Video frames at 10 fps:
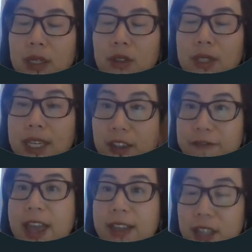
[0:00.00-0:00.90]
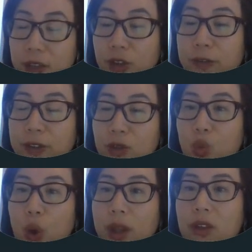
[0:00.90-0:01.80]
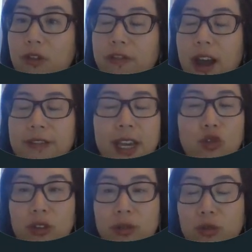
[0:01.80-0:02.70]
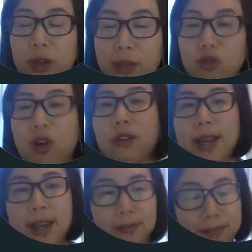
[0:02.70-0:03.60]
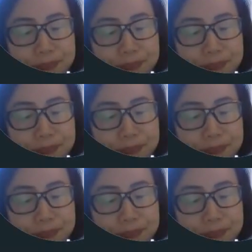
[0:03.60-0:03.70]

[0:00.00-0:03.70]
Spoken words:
take advantage of this 105 HRA.